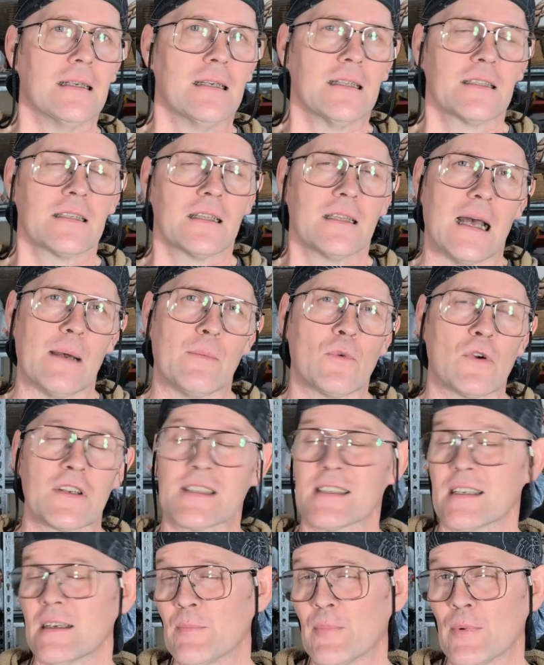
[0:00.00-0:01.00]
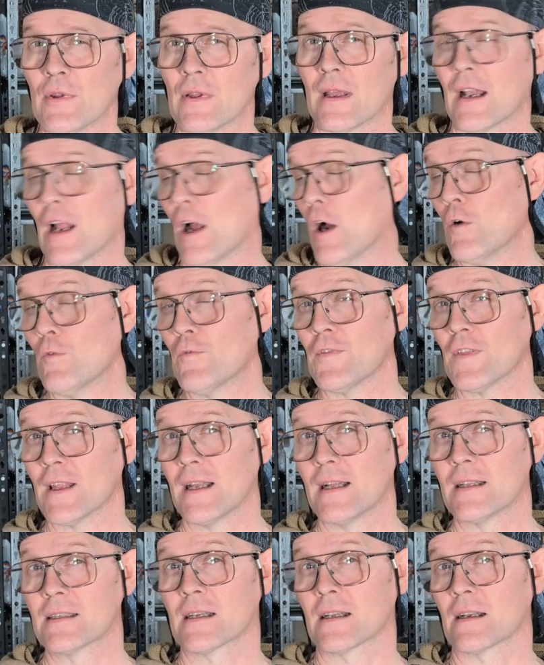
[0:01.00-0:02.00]
It's a lot more simple, and hopefully
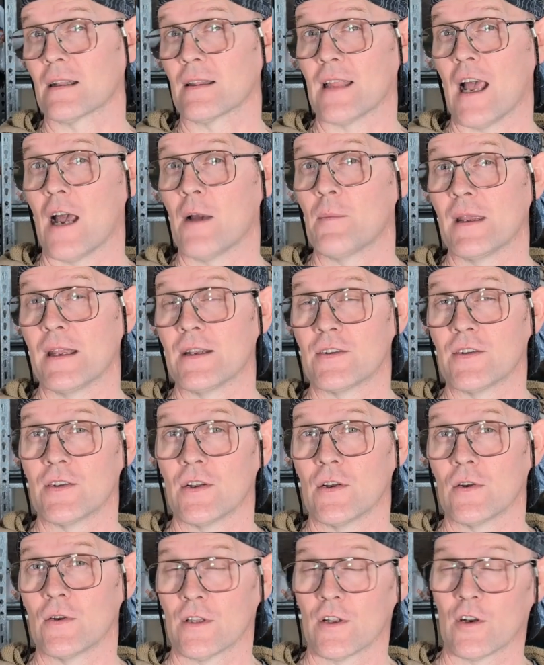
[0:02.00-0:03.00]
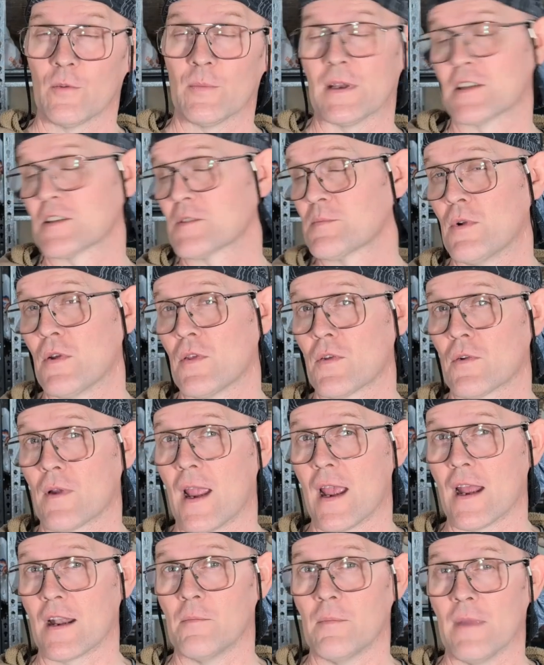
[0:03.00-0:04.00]
it's going to allow me to do a little bit smoother
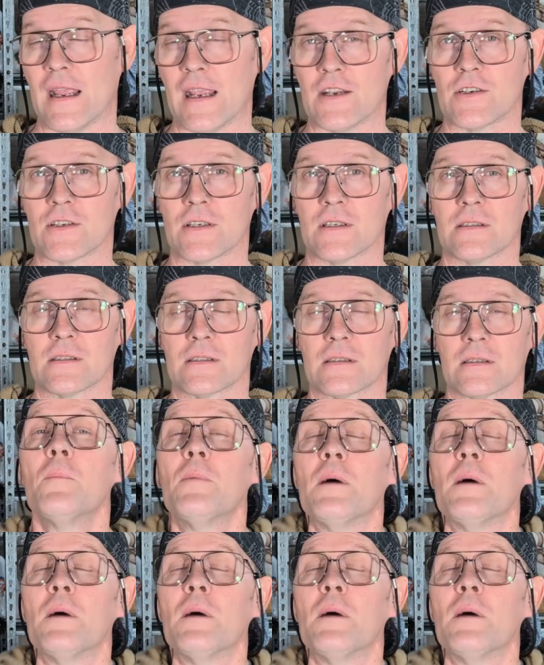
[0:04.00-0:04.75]
animations.